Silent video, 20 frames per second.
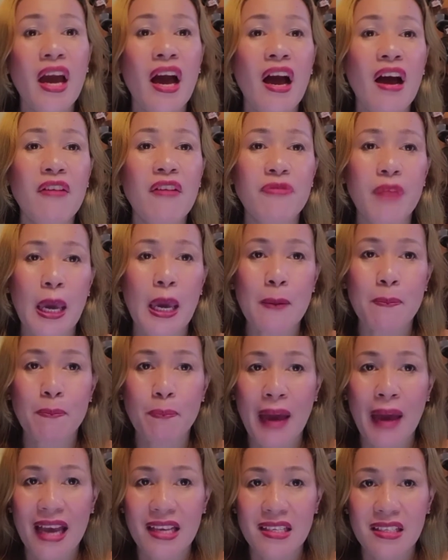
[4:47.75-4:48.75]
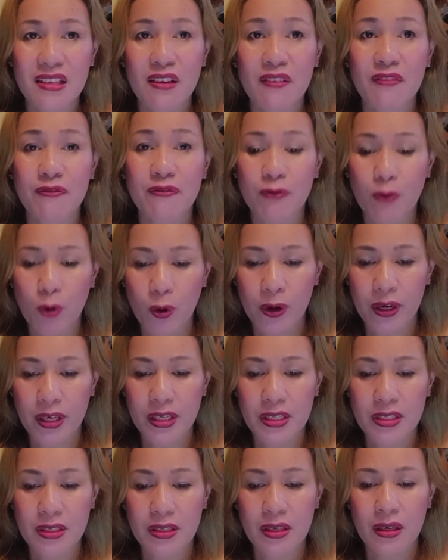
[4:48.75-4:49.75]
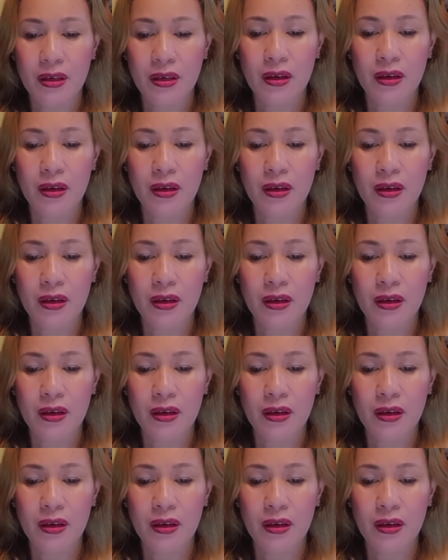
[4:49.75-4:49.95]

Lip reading: have a passive voice.